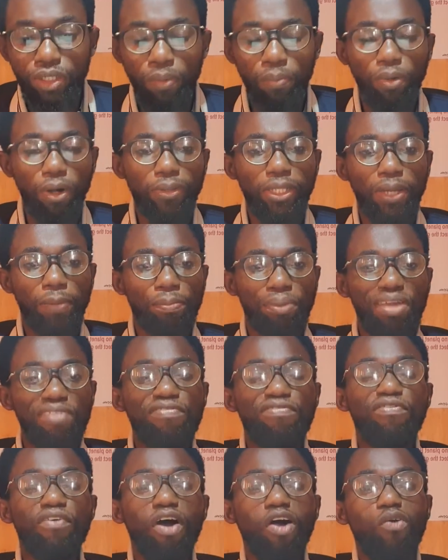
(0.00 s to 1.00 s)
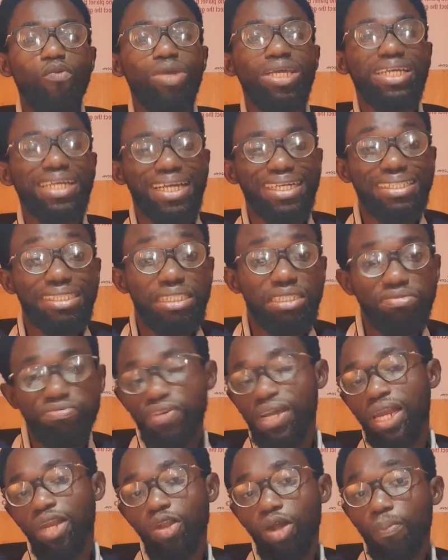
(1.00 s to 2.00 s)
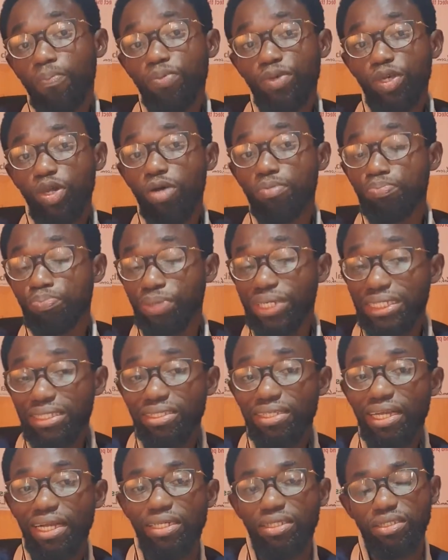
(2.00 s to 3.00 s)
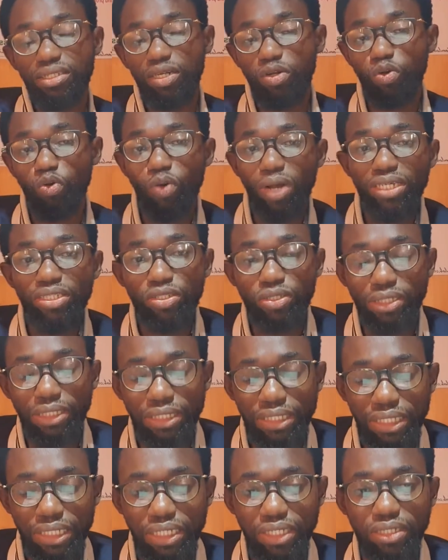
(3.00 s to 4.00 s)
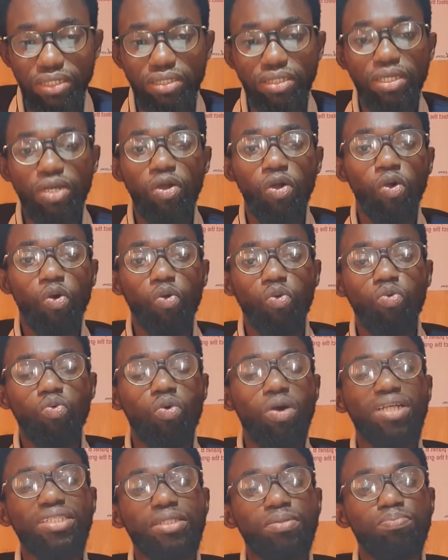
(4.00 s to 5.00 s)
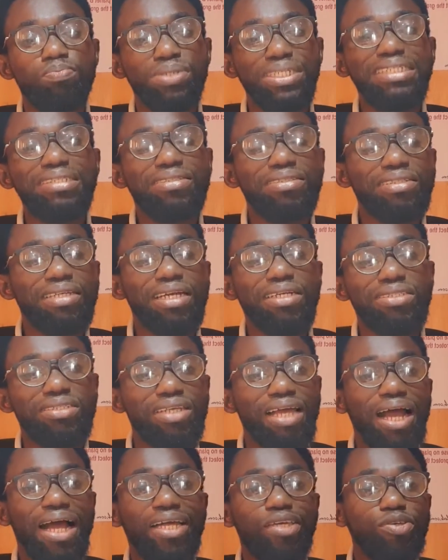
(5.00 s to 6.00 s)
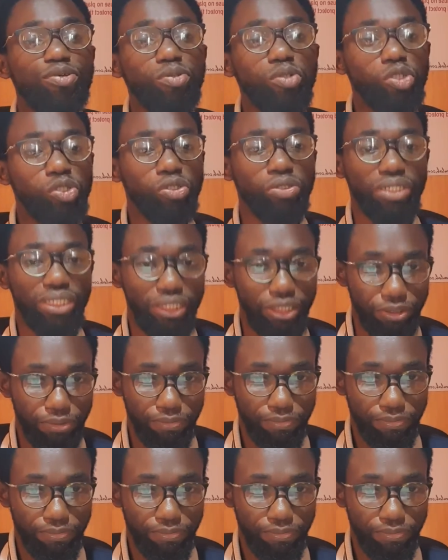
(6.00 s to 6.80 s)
But before we can develop your business, the question is, what business are you doing?